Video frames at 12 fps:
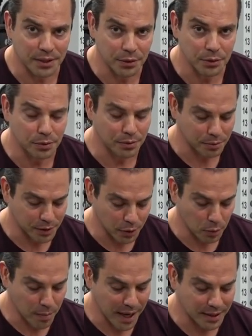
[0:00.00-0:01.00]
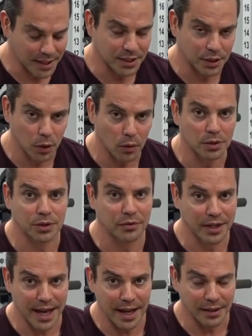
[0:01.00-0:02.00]
to, you know, make these goals a
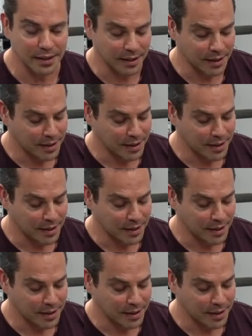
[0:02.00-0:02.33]
reality.